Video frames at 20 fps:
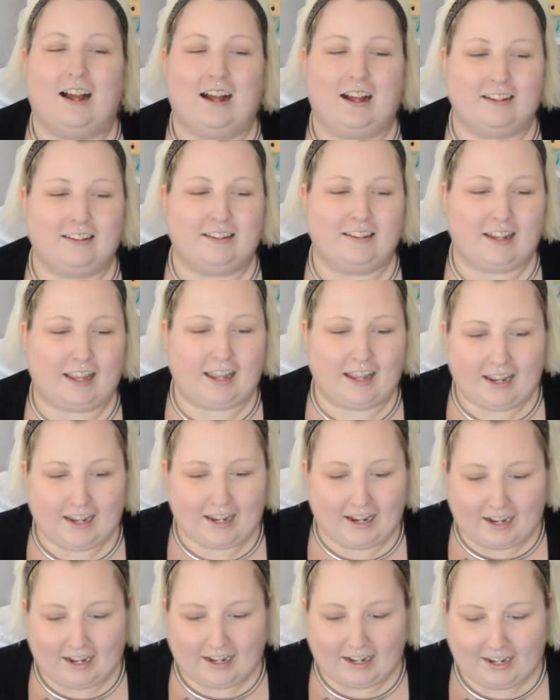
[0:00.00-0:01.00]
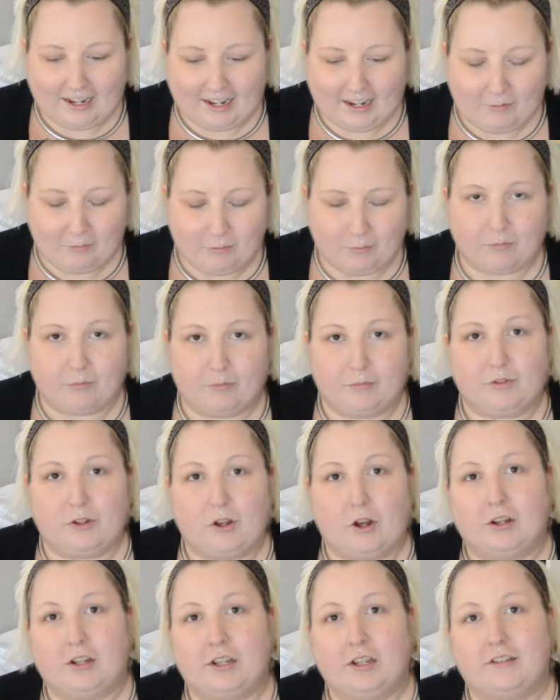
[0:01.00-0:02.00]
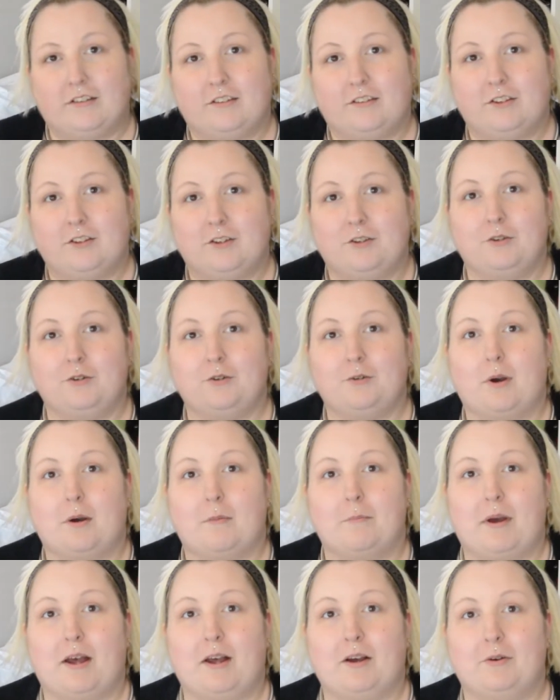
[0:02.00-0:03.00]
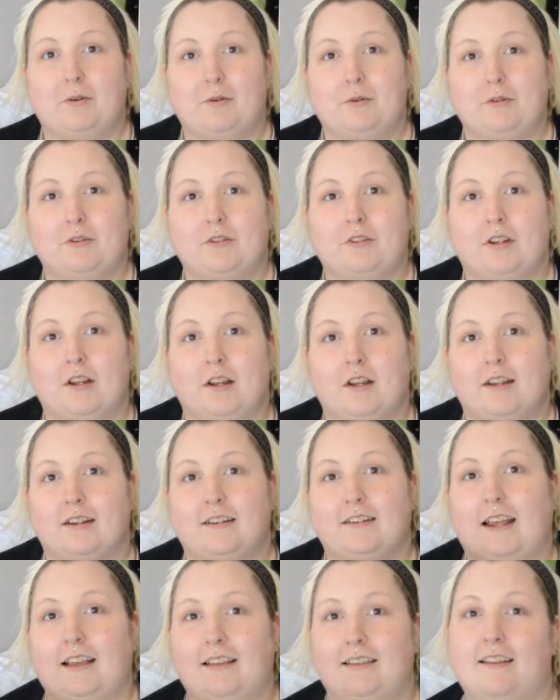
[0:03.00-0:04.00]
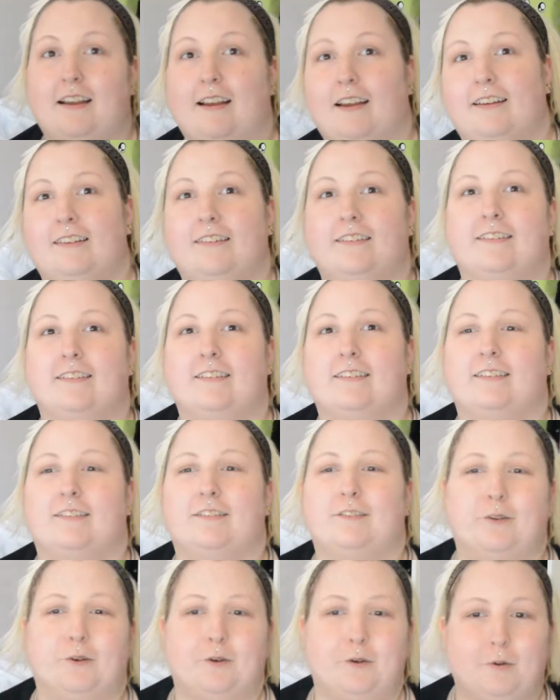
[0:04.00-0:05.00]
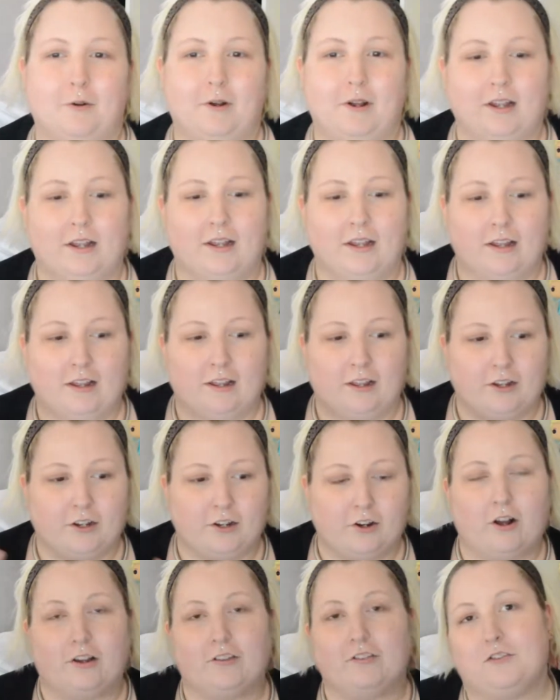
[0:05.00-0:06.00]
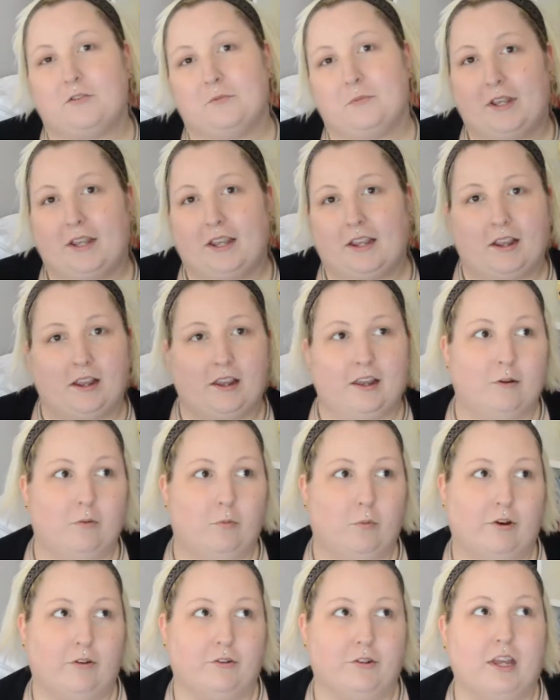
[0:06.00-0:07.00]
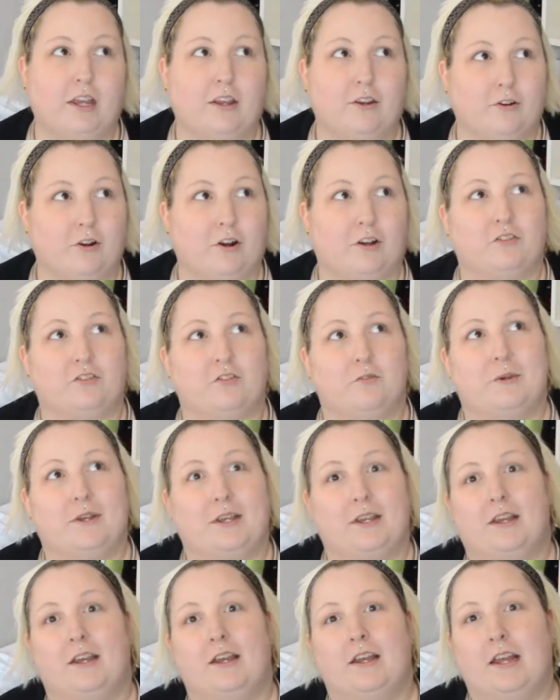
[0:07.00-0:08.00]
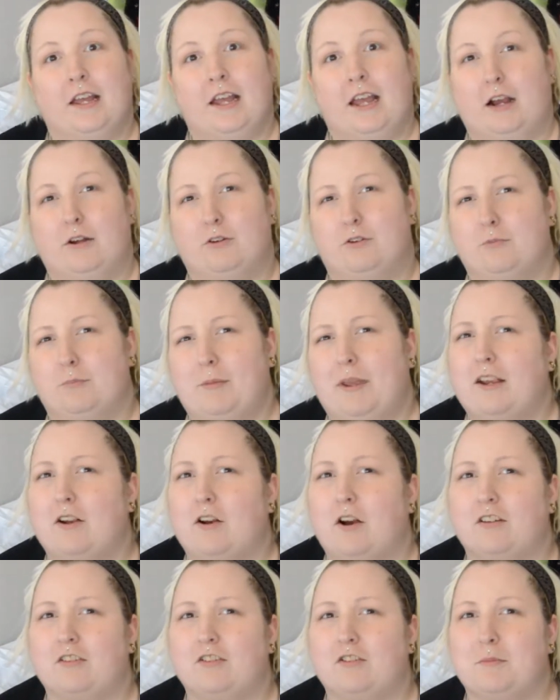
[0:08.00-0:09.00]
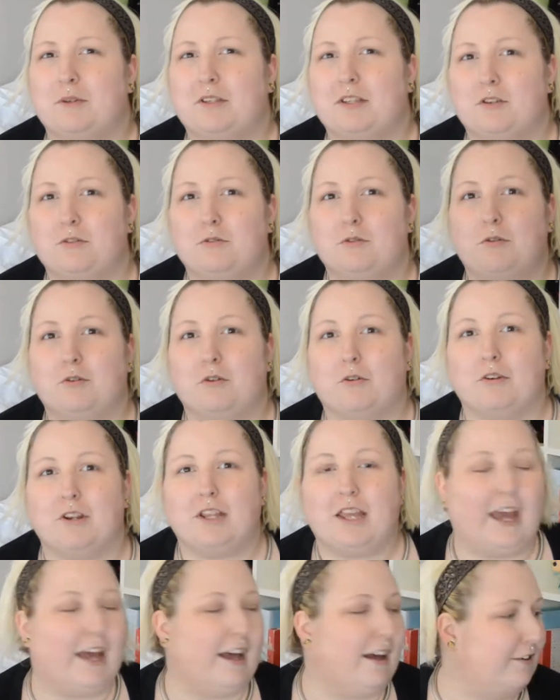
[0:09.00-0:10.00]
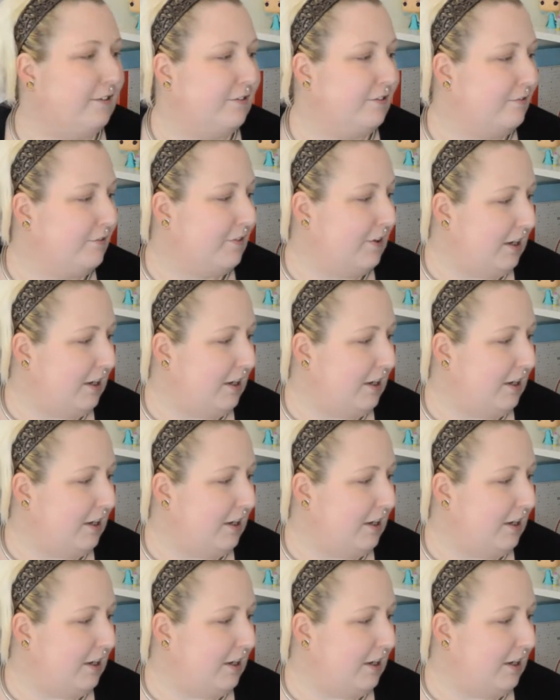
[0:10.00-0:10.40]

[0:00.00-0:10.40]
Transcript: Today I am talking to you about textiles, so costuming, where to get your costuming, how to make costuming that you don't already have,